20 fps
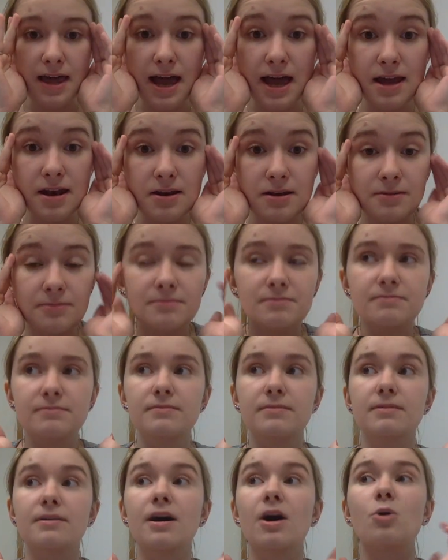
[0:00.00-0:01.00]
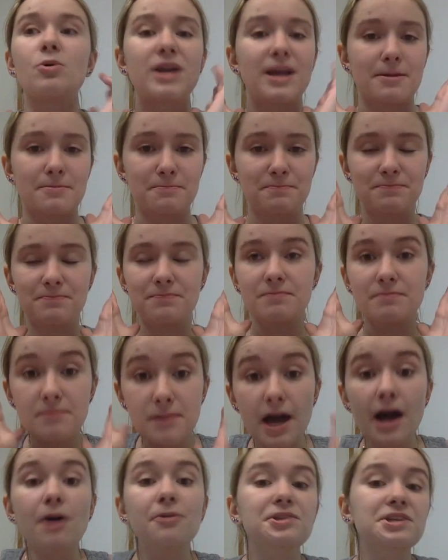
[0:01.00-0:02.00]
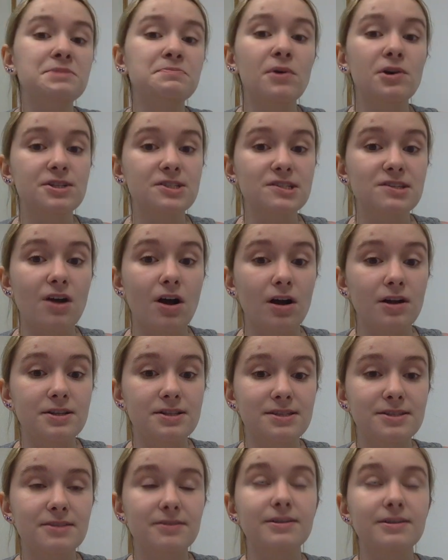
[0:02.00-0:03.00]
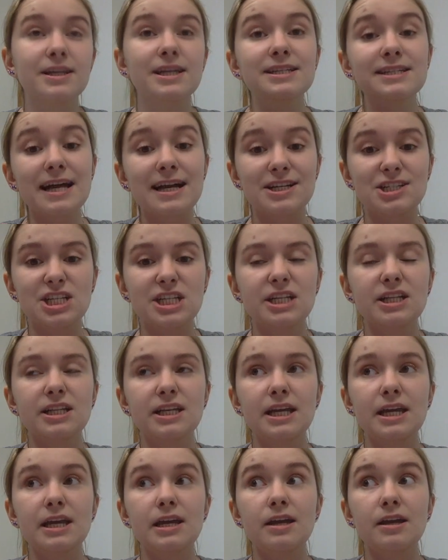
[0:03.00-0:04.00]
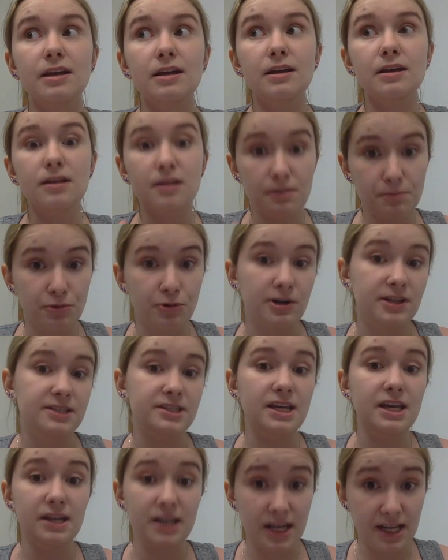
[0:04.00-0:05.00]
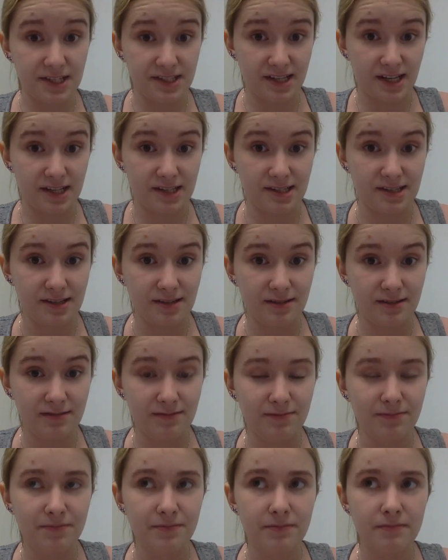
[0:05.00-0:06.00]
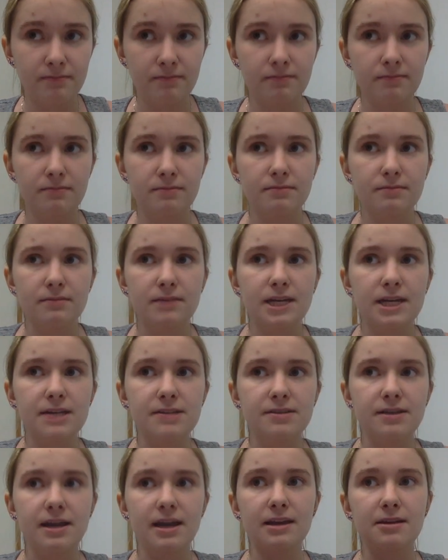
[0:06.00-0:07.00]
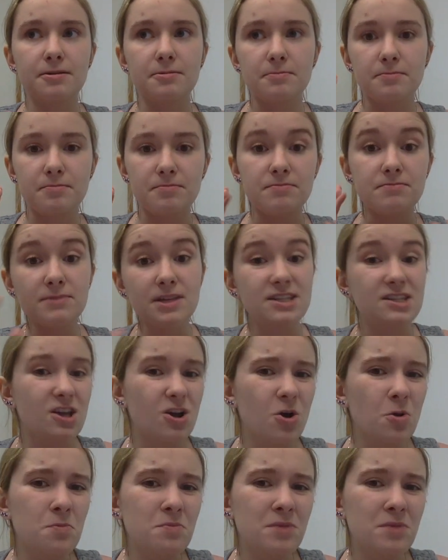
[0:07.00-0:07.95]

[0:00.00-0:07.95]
then, okay, how this book starts is actually pretty decent. It's like the two